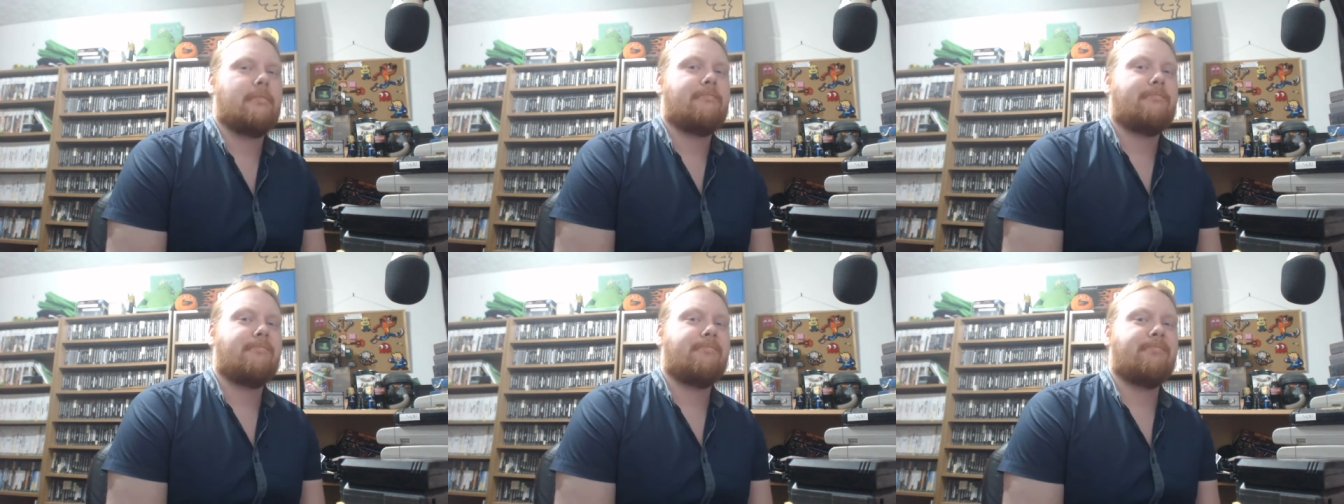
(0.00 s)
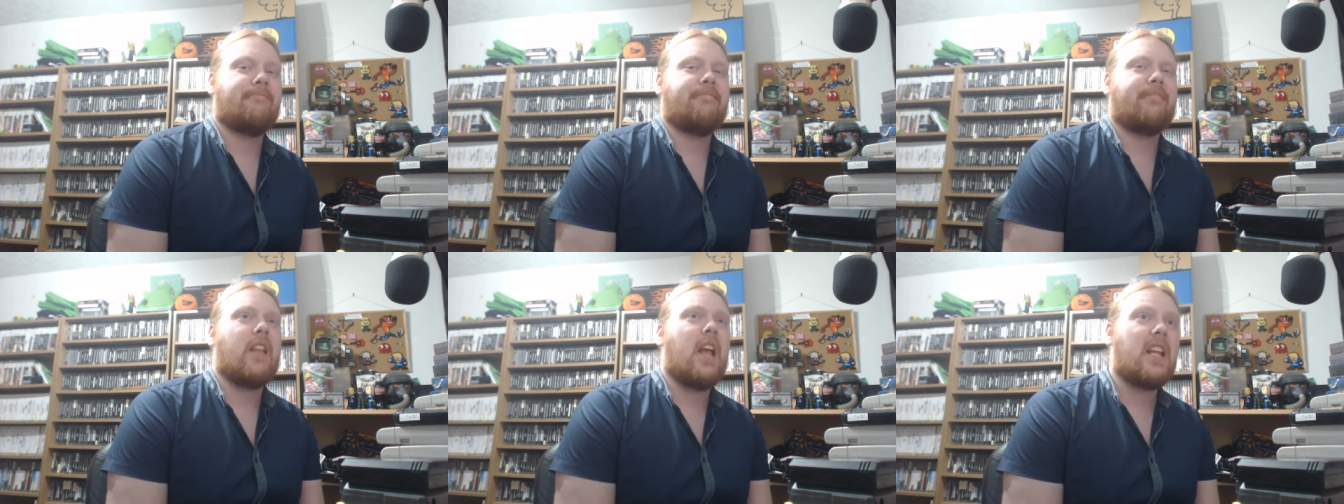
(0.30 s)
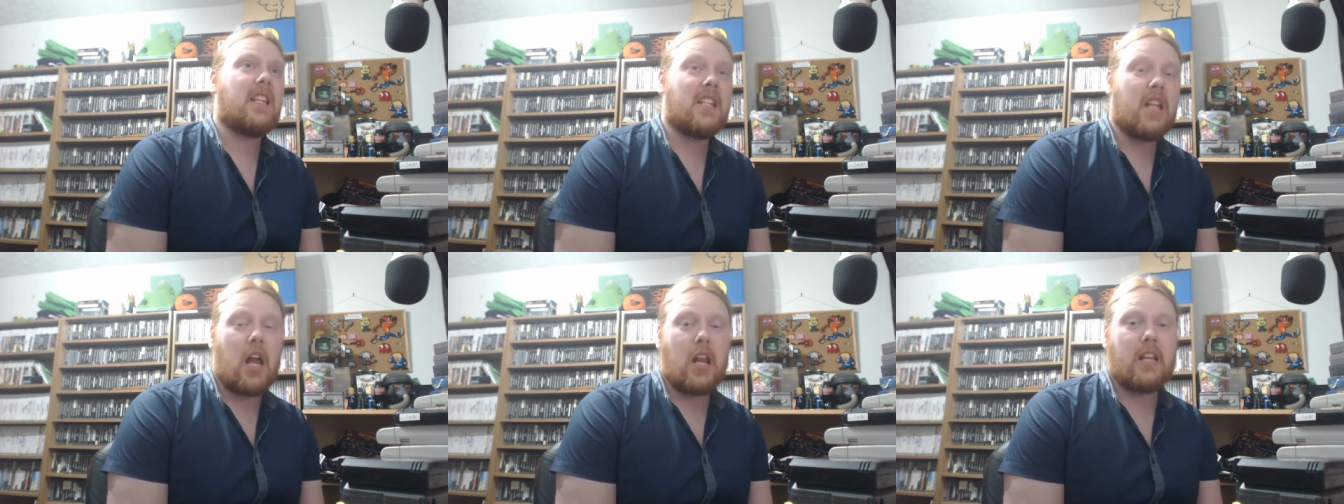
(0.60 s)

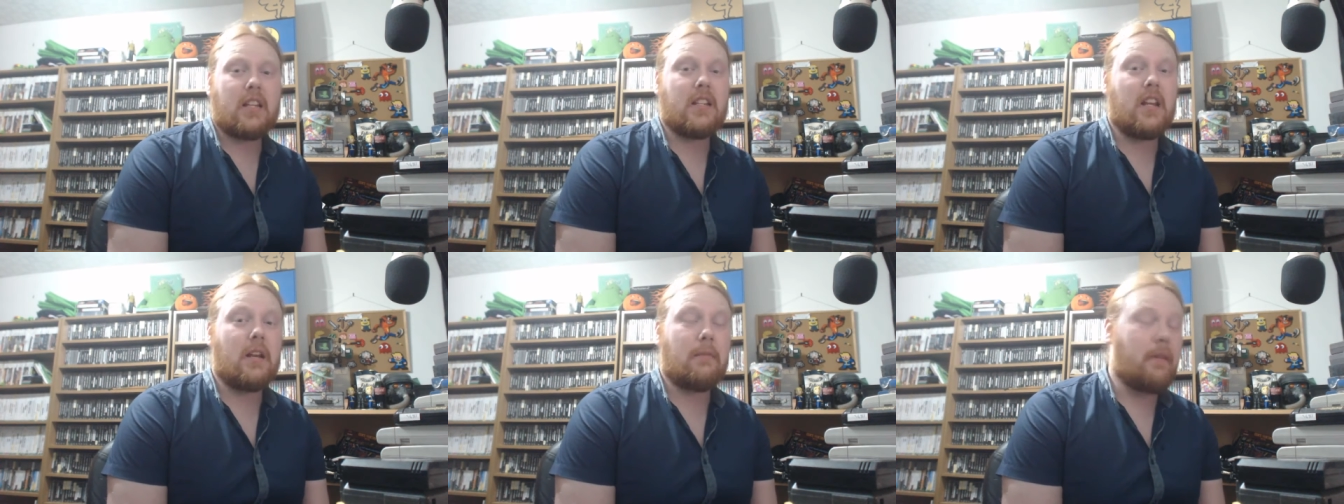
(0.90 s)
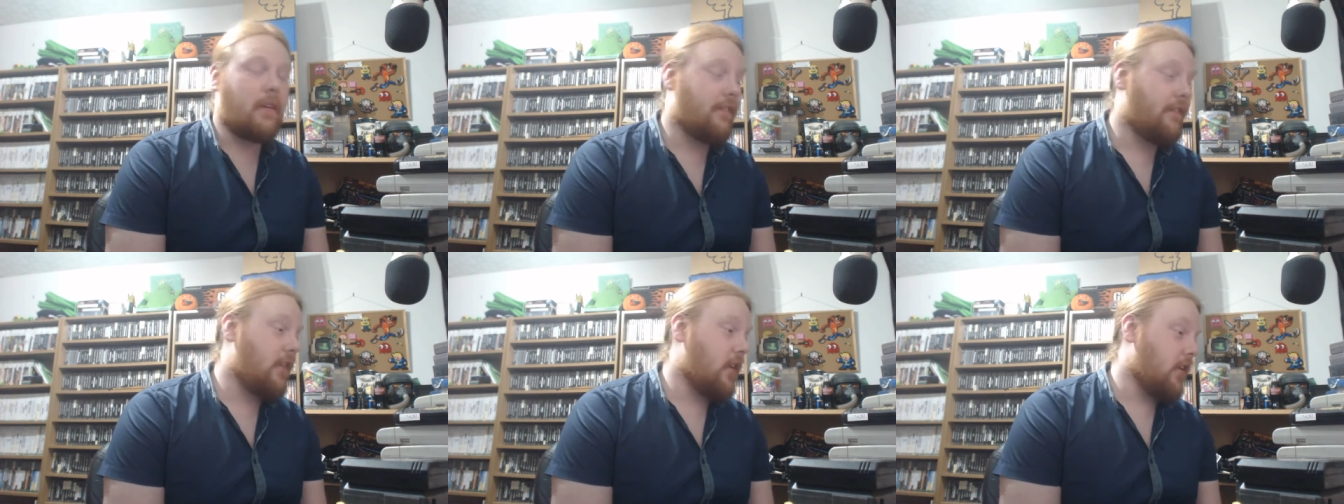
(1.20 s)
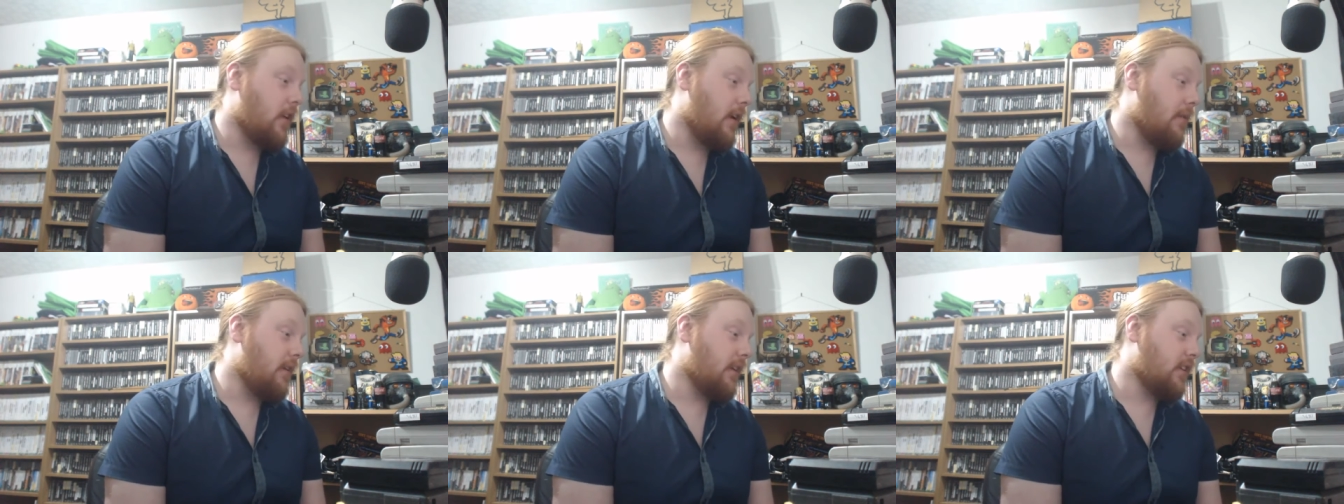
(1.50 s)
It's not a bad
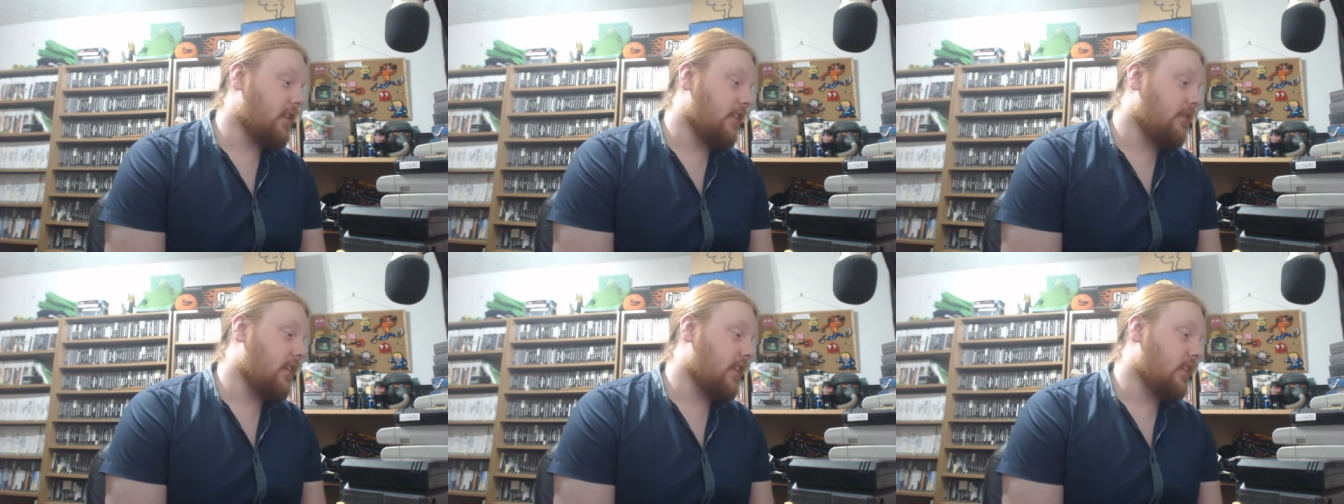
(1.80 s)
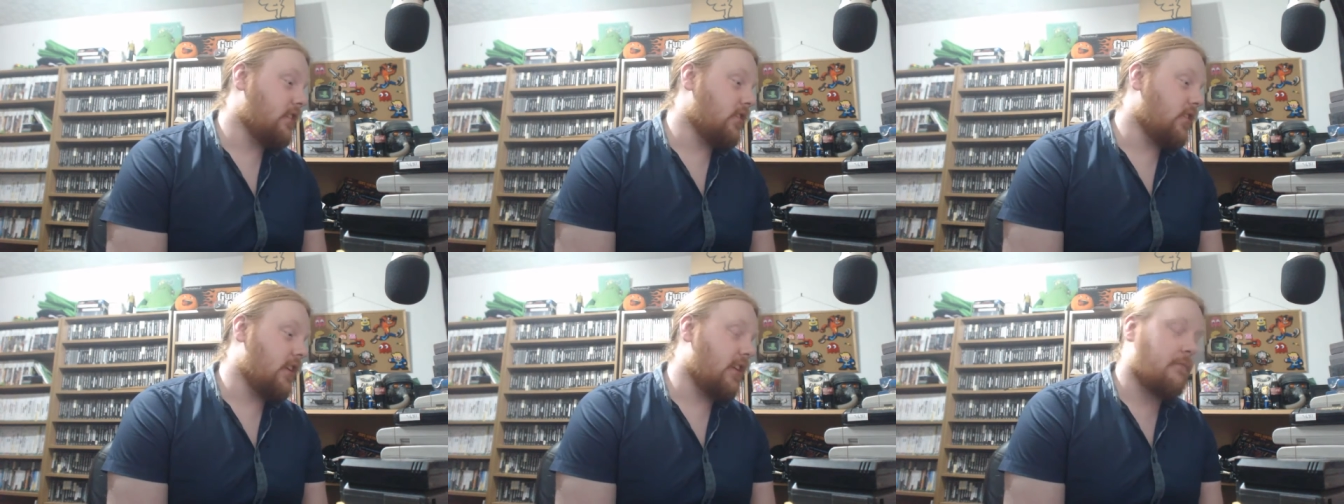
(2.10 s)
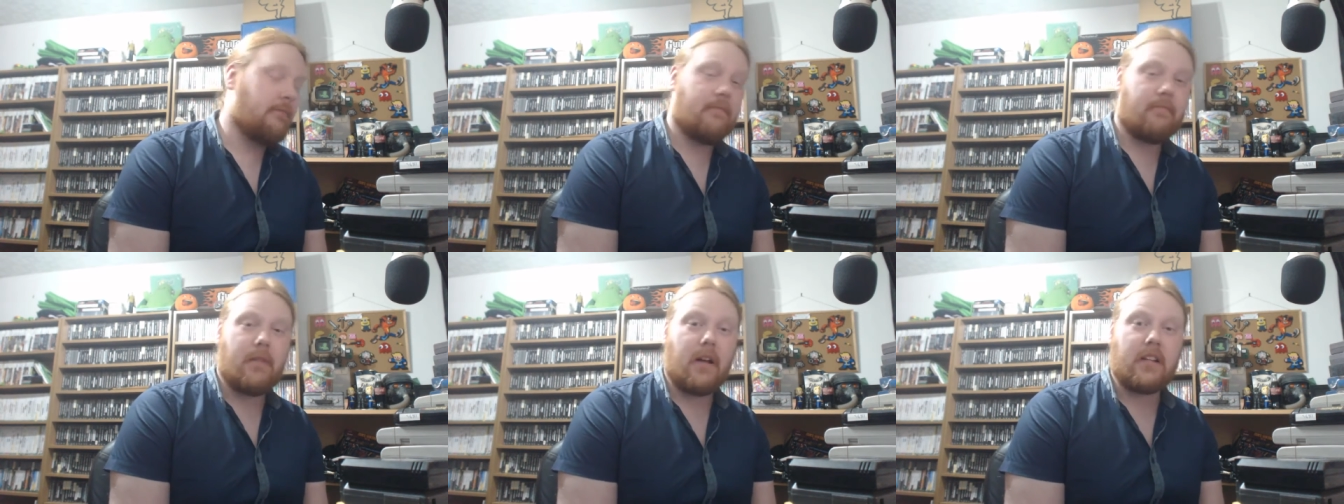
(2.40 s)
phone. I've actually really enjoyed it
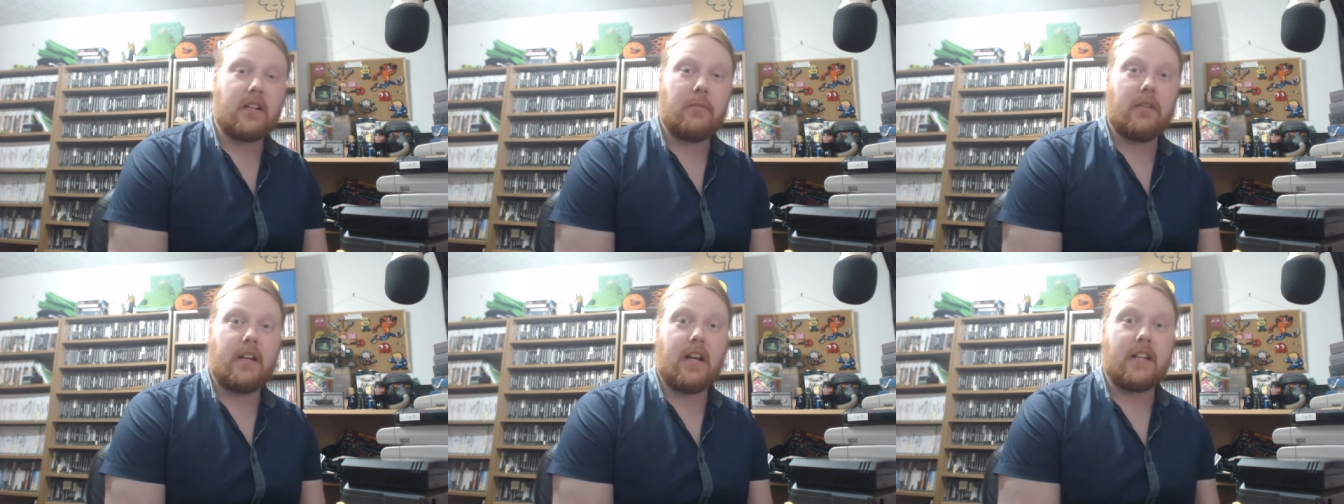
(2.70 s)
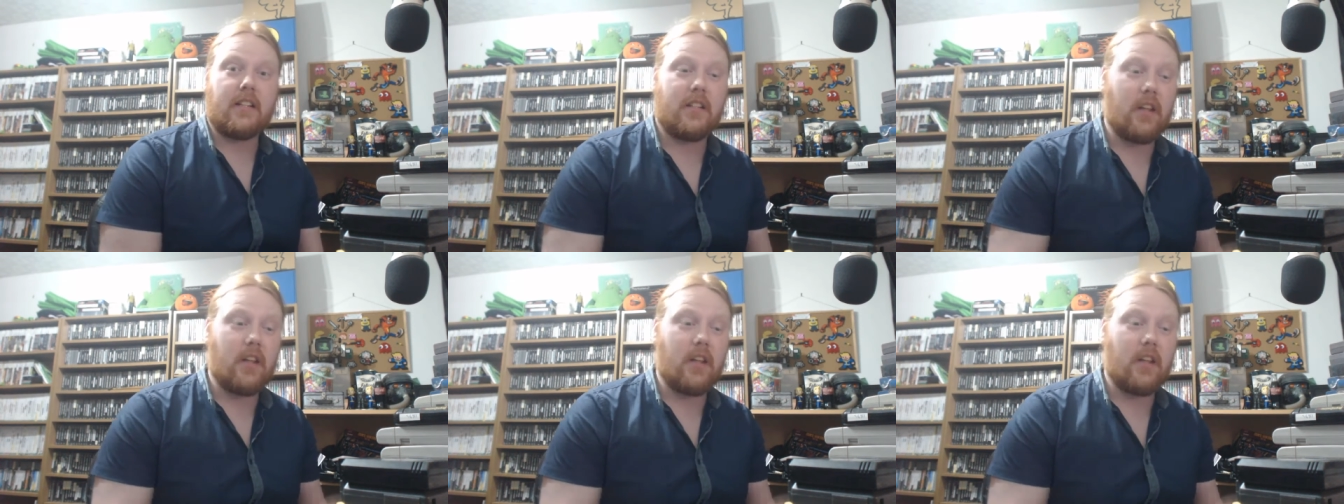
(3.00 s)
the past couple of days.